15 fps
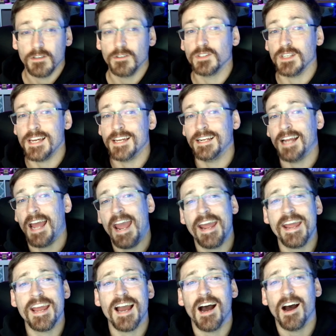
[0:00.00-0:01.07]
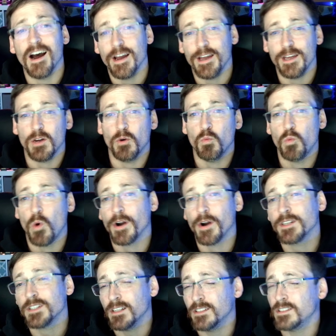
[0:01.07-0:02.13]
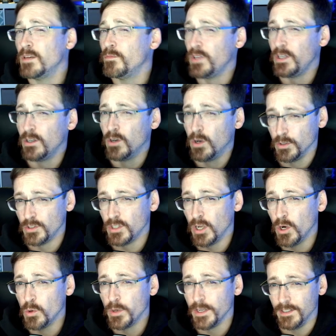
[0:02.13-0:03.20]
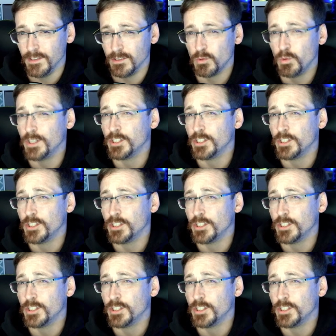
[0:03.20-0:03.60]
You see, an AI works on something called tokens,